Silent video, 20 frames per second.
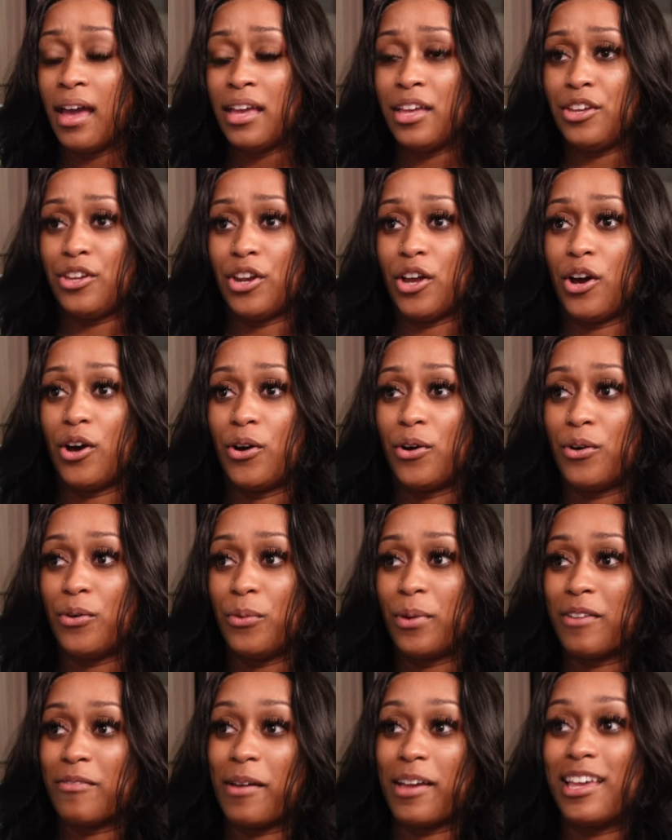you know
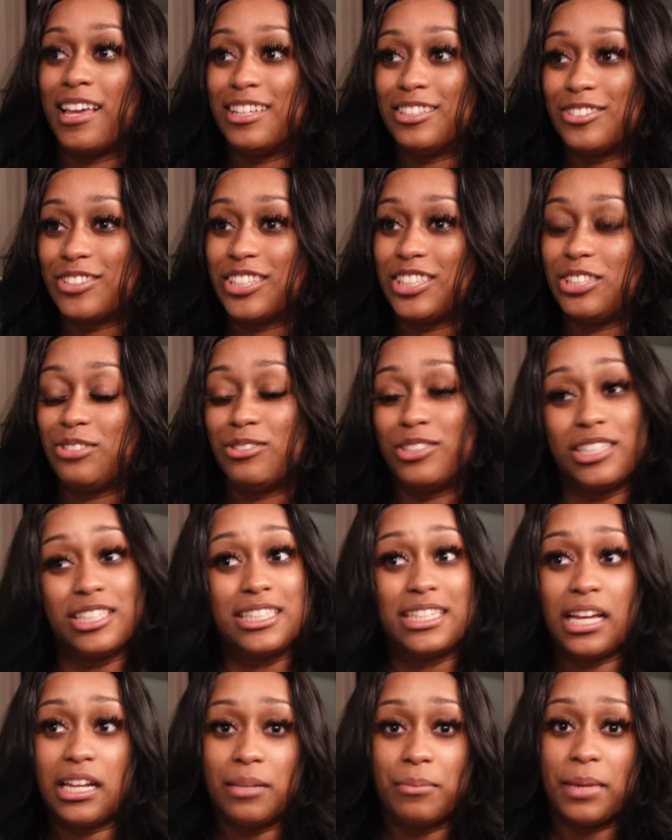one of my kindreds she was just
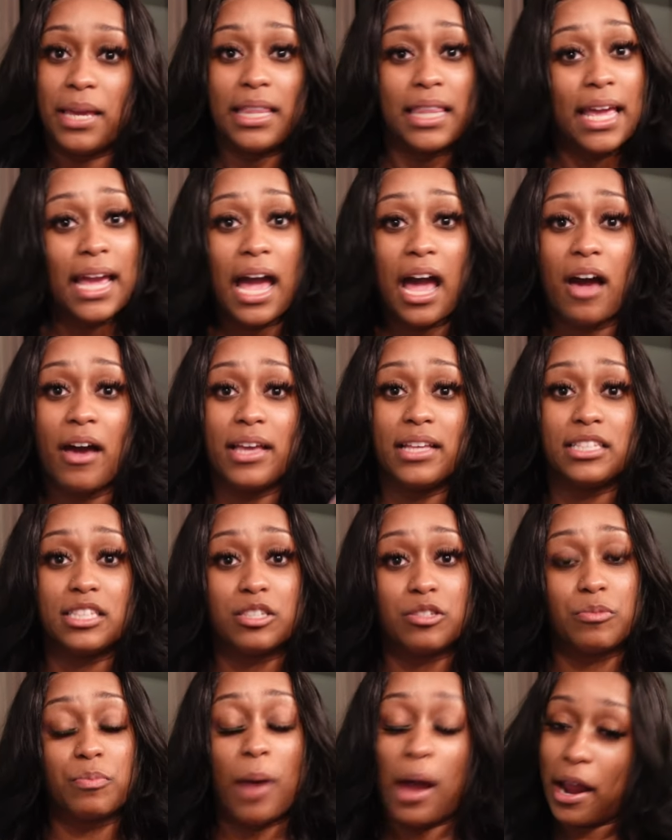telling me like how
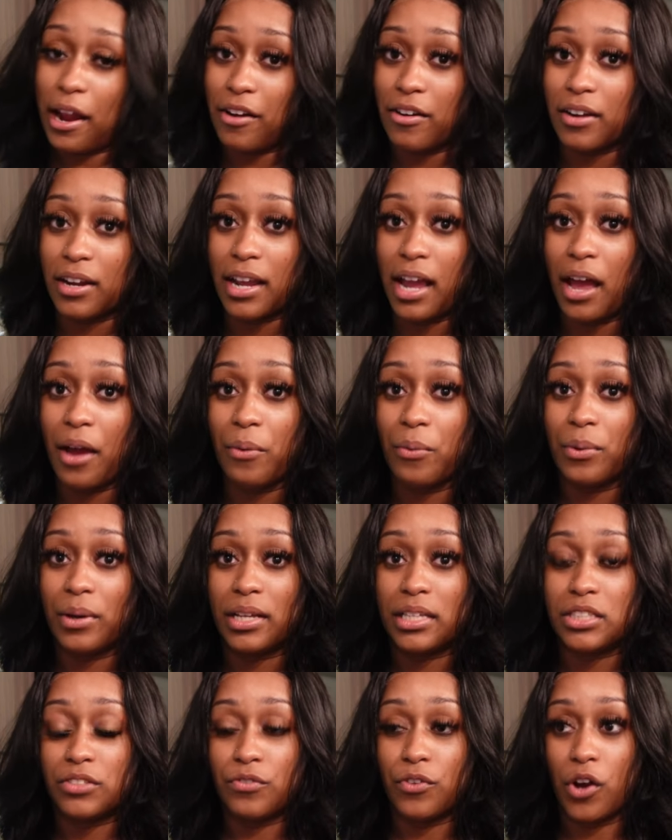inspiring I
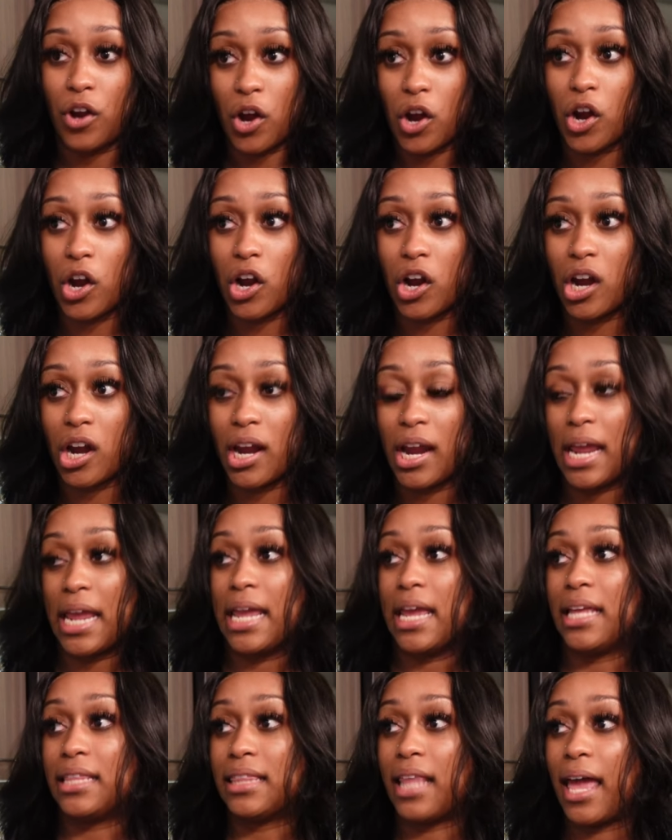was for her
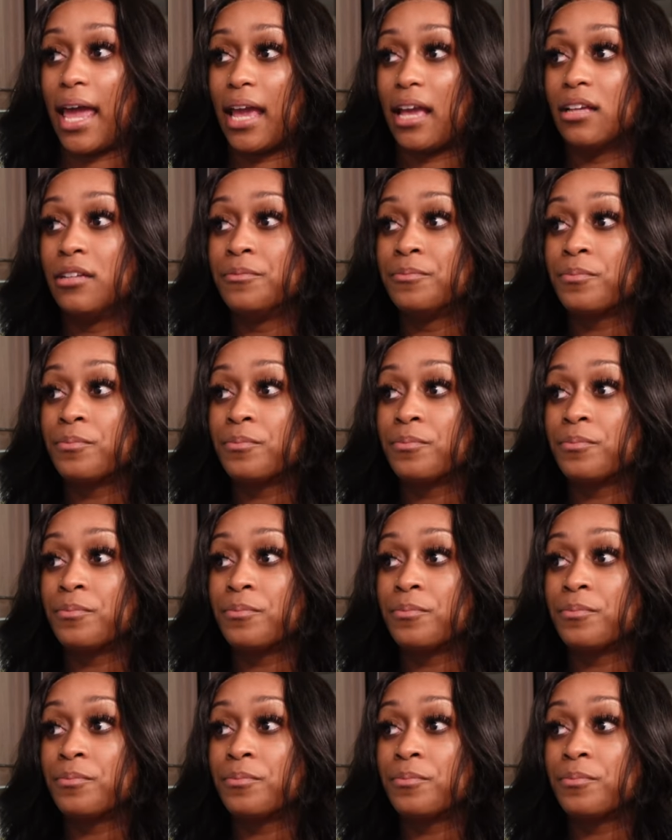and like